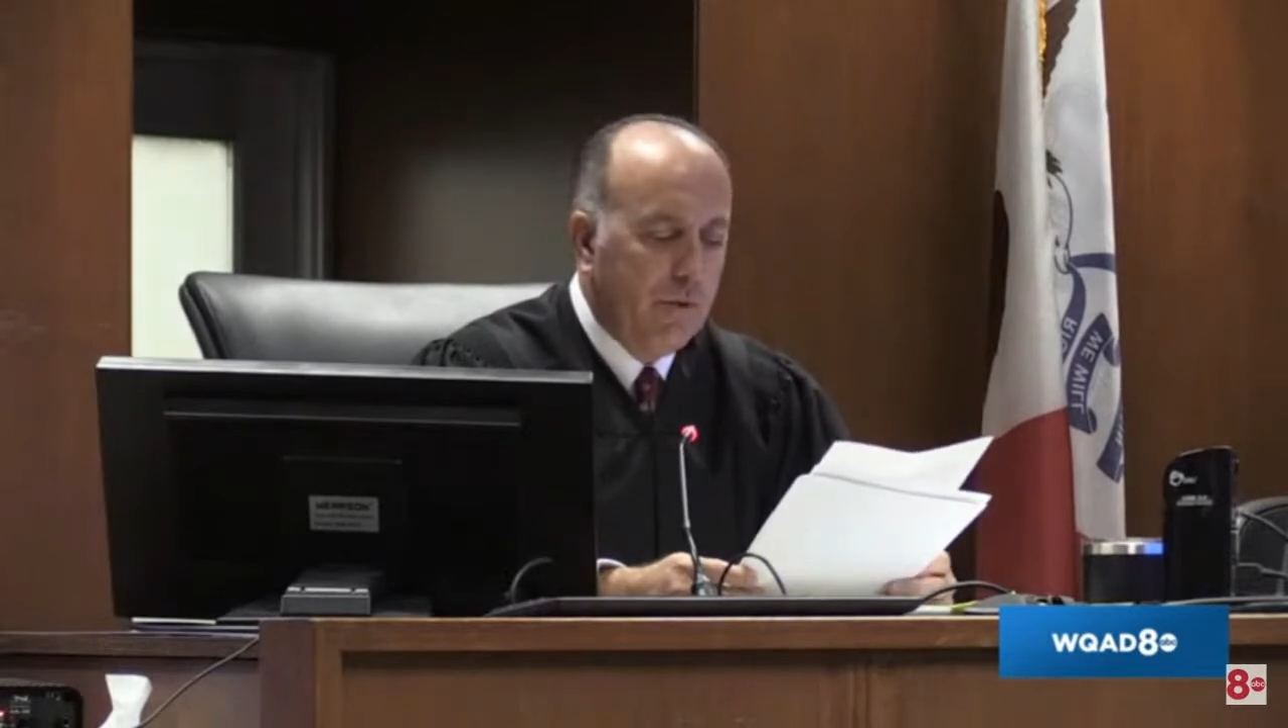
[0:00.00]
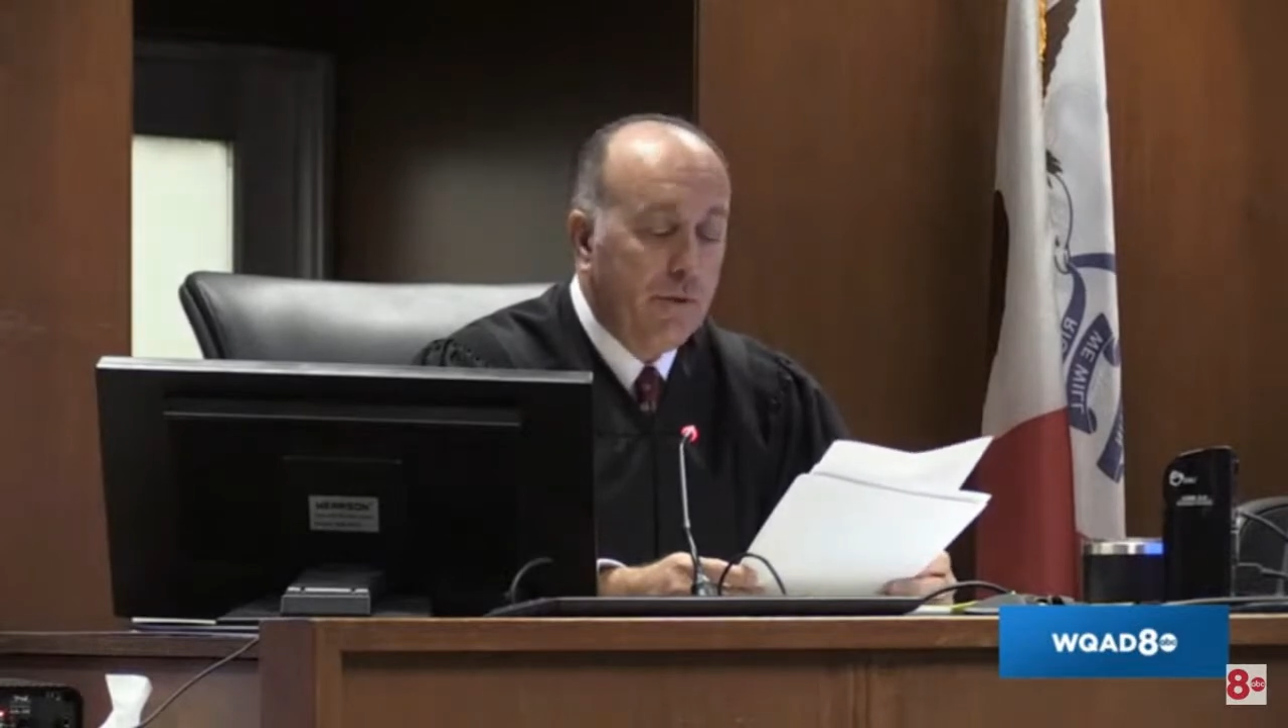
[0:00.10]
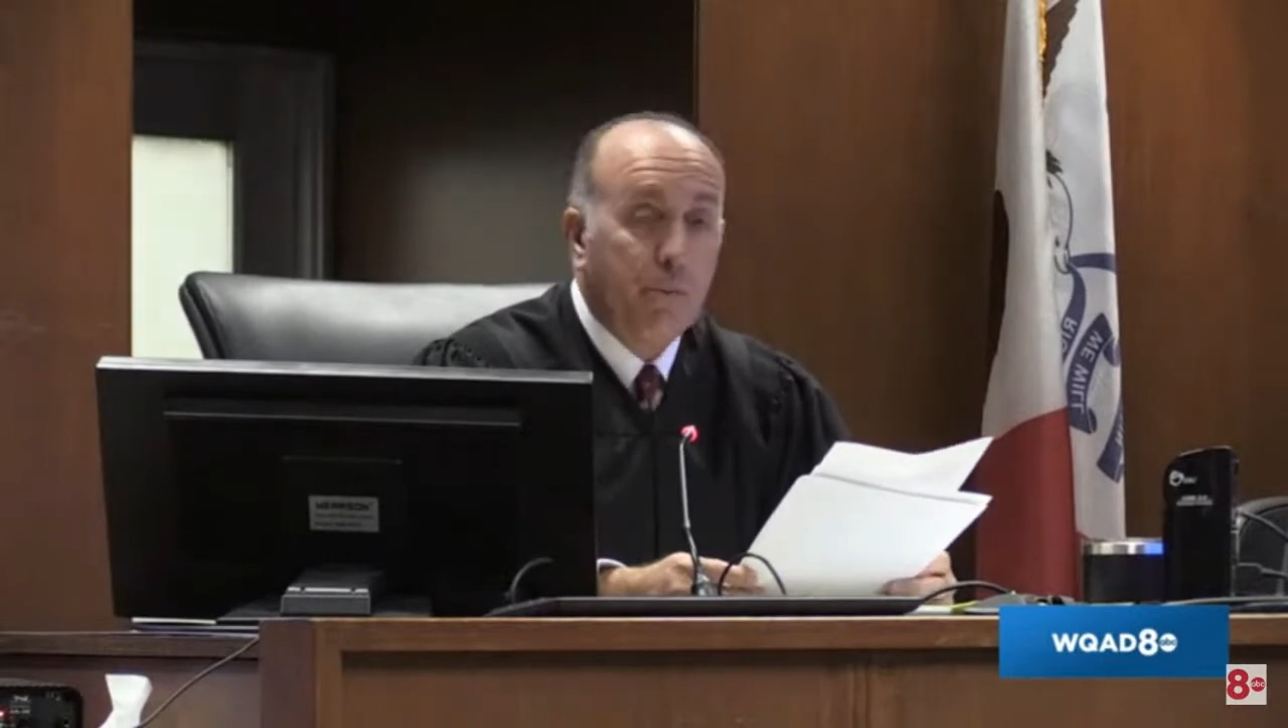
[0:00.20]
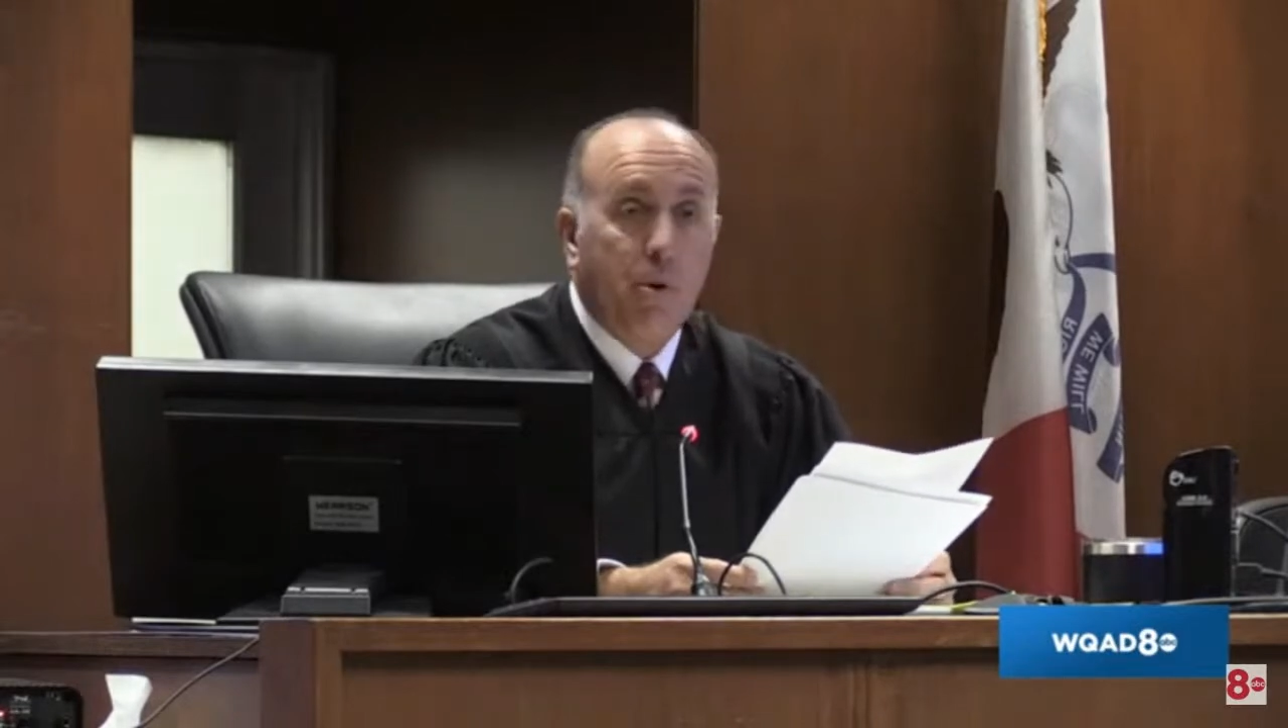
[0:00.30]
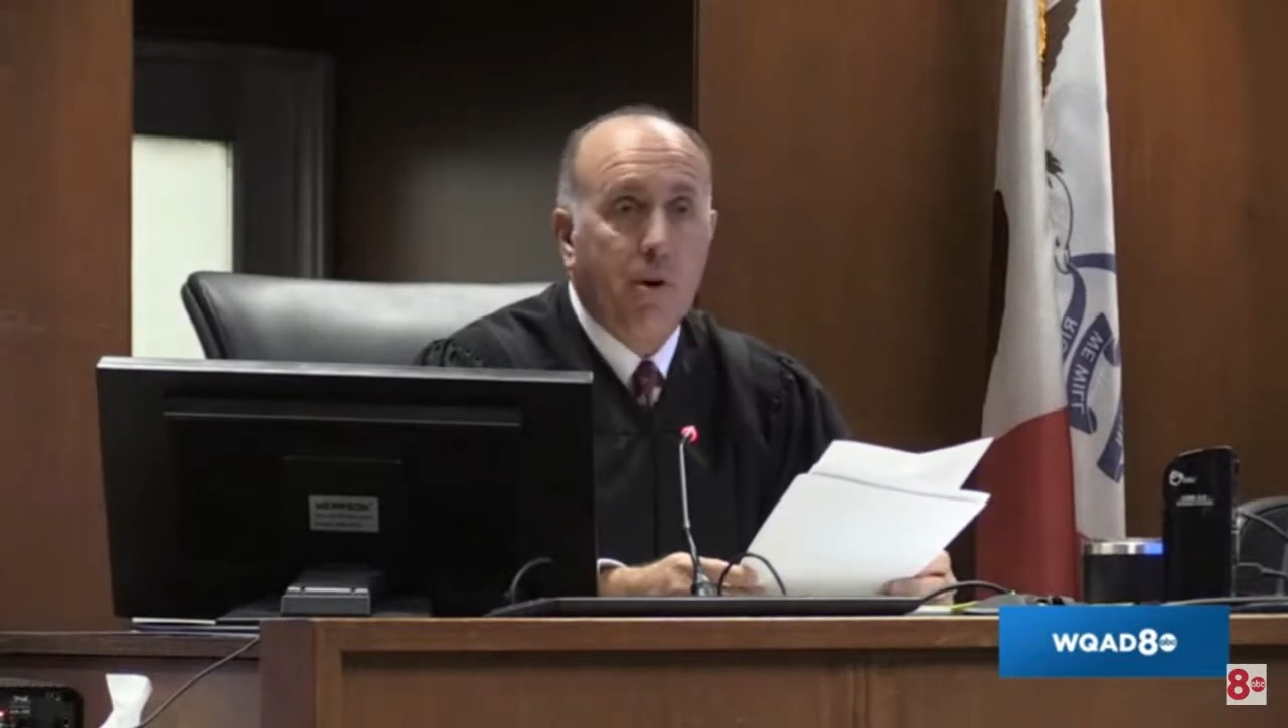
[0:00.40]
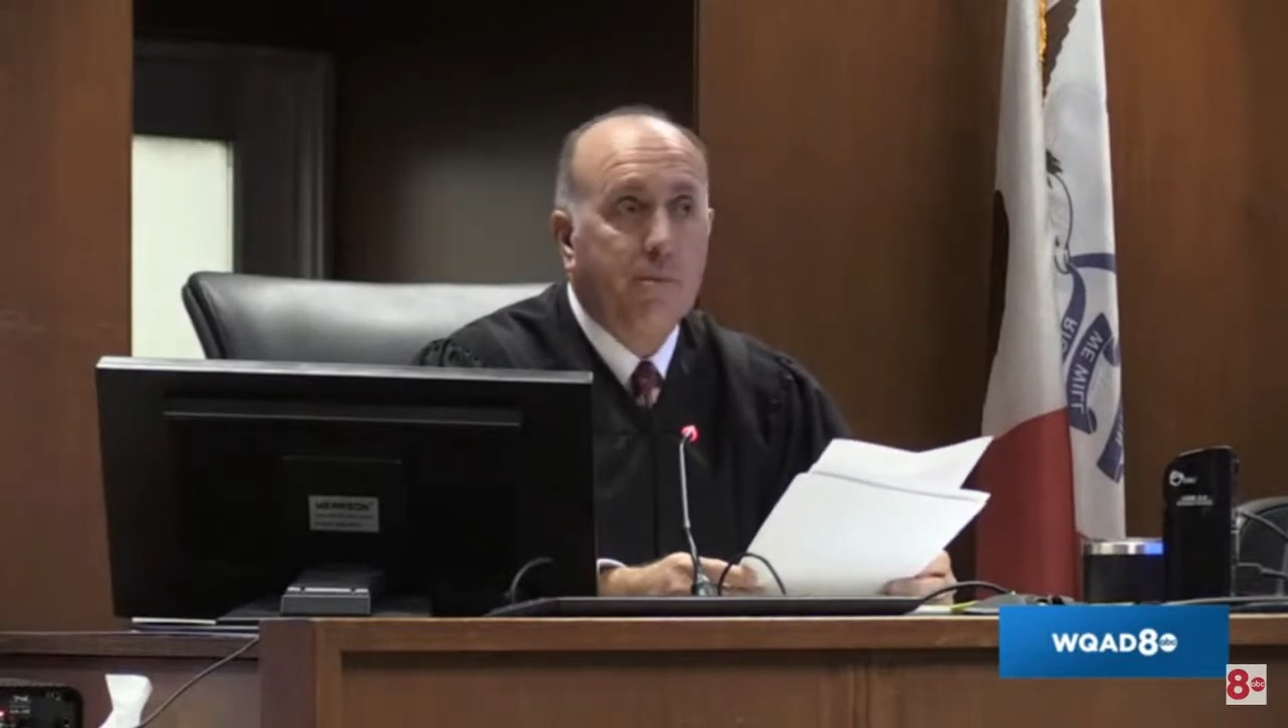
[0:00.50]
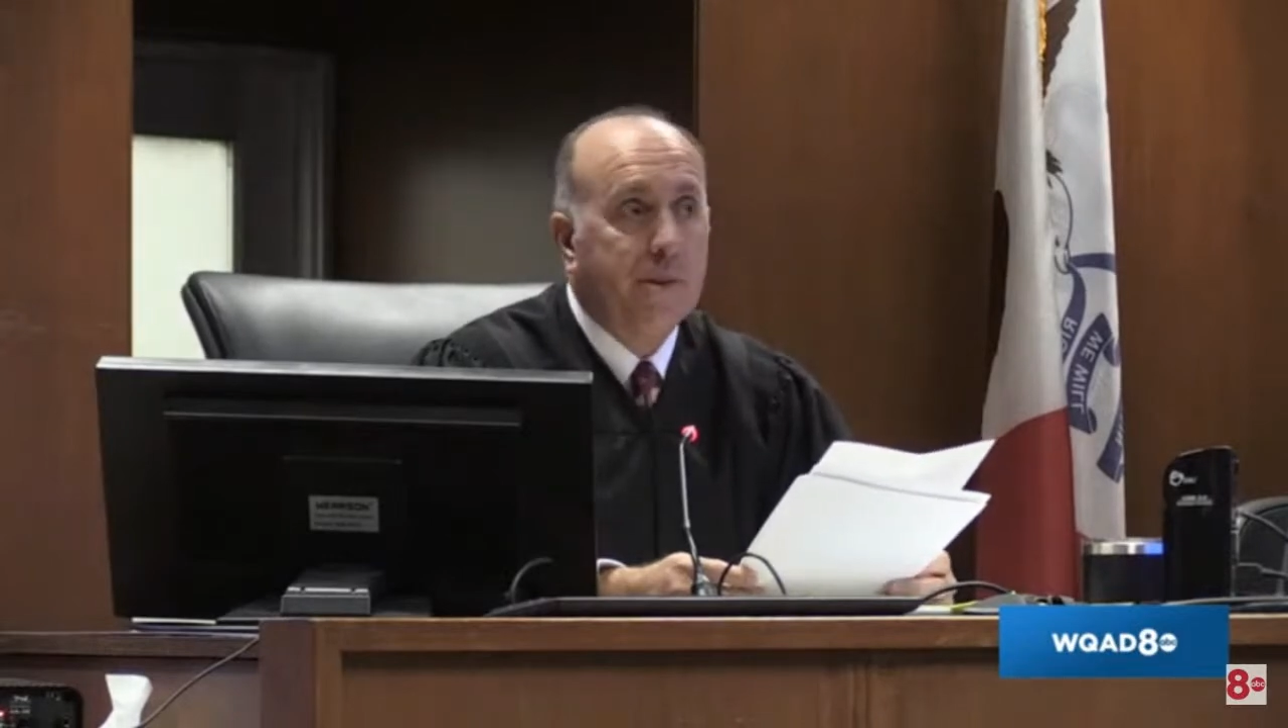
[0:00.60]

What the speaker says: was reported